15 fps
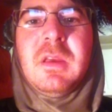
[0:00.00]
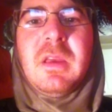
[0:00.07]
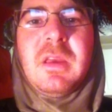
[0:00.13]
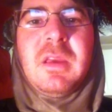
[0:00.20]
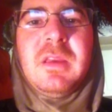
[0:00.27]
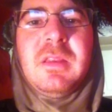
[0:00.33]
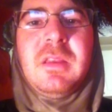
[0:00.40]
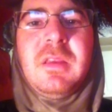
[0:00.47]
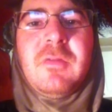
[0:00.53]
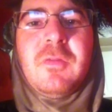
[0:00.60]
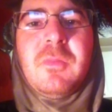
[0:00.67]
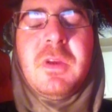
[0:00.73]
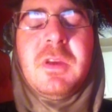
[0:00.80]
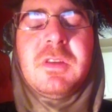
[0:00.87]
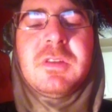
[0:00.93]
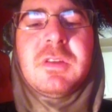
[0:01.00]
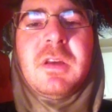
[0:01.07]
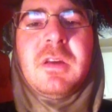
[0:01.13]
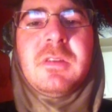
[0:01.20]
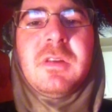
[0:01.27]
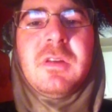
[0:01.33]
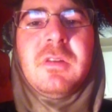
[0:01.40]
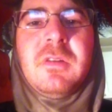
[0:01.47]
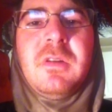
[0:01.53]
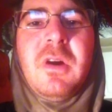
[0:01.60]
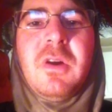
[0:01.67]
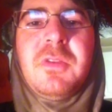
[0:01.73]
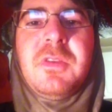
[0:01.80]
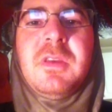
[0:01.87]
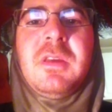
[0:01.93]
and getting the information out there.
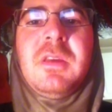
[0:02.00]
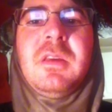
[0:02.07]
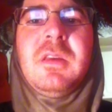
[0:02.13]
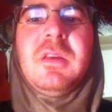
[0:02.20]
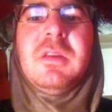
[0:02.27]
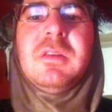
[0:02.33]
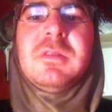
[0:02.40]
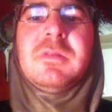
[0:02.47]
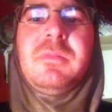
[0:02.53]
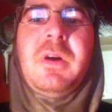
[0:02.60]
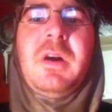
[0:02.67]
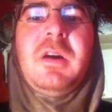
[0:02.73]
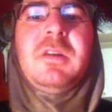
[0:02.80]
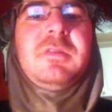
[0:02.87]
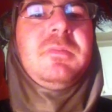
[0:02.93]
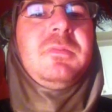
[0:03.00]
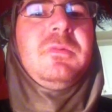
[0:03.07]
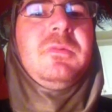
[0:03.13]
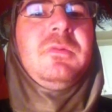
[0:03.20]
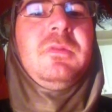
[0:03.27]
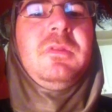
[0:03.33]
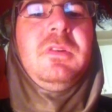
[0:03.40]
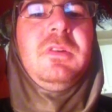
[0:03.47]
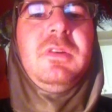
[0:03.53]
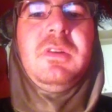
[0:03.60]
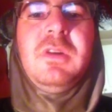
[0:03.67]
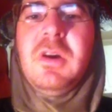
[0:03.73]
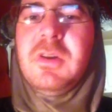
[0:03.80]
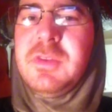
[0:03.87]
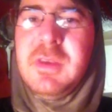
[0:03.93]
Nothing is impossible.
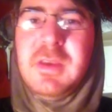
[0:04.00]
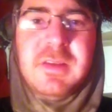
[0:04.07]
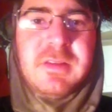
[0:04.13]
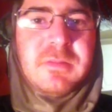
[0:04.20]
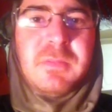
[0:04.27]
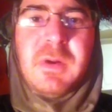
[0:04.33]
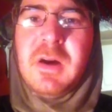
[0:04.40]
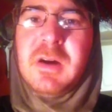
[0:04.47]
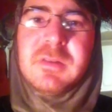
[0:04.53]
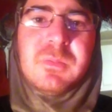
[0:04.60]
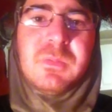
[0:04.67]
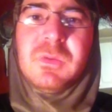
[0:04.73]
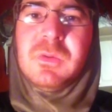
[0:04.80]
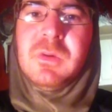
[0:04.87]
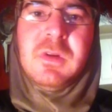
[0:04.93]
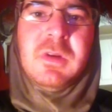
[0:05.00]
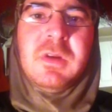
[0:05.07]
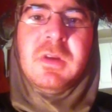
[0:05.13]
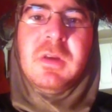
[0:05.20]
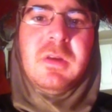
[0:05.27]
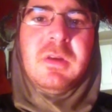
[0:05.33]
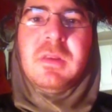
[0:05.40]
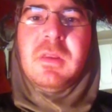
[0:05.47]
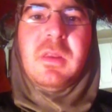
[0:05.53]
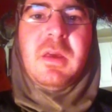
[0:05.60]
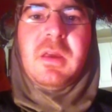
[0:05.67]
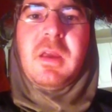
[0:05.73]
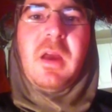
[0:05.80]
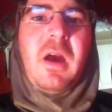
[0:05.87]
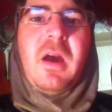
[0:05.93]
Nothing is impossible.
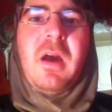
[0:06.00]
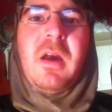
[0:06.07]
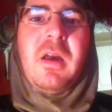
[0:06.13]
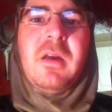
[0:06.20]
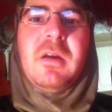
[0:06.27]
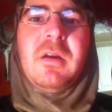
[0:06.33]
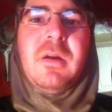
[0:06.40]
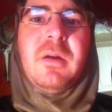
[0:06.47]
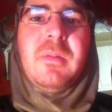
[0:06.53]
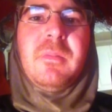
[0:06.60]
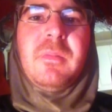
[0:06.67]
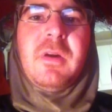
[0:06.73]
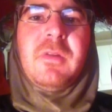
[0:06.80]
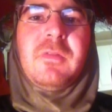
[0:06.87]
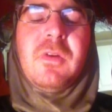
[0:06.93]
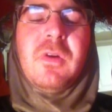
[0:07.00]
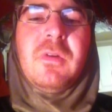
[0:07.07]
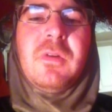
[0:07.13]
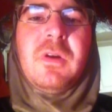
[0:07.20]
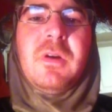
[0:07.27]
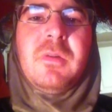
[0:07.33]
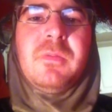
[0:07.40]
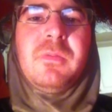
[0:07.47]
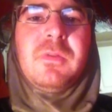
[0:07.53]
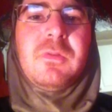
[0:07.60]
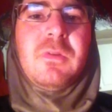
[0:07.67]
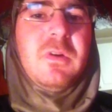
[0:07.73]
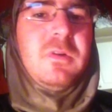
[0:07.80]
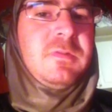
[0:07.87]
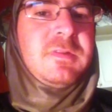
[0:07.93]
Like, I've grown up with
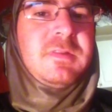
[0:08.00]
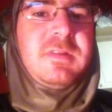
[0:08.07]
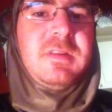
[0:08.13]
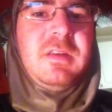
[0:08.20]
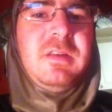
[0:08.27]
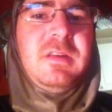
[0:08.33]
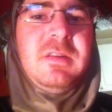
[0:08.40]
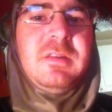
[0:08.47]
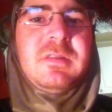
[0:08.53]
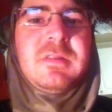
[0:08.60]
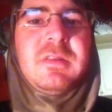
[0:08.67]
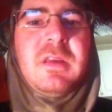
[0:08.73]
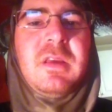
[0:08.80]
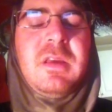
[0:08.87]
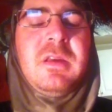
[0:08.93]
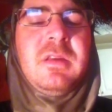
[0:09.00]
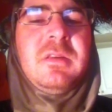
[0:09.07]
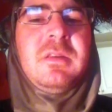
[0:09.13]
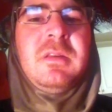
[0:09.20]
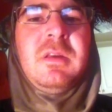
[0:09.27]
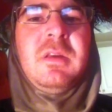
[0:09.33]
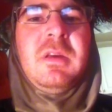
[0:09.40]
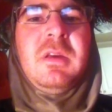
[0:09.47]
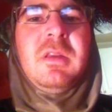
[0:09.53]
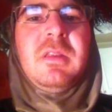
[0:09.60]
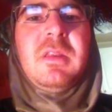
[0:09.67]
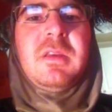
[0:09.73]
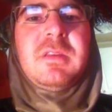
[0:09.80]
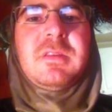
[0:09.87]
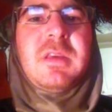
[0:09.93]
Crohn's disease, and
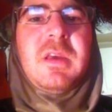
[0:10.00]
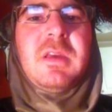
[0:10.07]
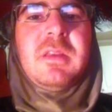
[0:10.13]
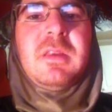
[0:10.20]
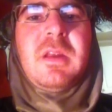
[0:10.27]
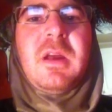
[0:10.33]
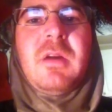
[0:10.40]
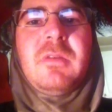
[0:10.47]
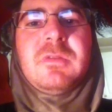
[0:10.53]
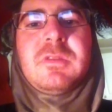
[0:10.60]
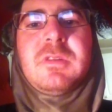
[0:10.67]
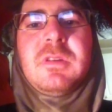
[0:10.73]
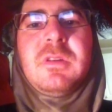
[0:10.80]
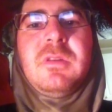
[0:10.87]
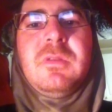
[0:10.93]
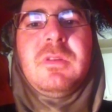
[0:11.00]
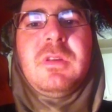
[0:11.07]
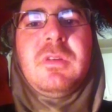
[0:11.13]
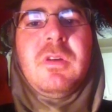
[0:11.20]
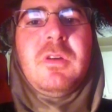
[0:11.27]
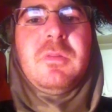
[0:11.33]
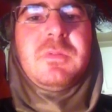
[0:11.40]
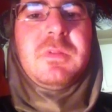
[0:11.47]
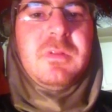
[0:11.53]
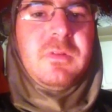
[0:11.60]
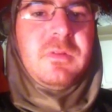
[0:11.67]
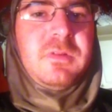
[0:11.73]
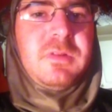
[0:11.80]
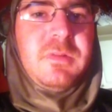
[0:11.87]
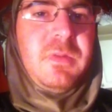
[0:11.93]
they said that I was going to only grow up
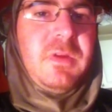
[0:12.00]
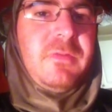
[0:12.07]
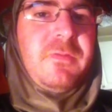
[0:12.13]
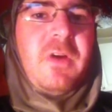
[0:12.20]
to be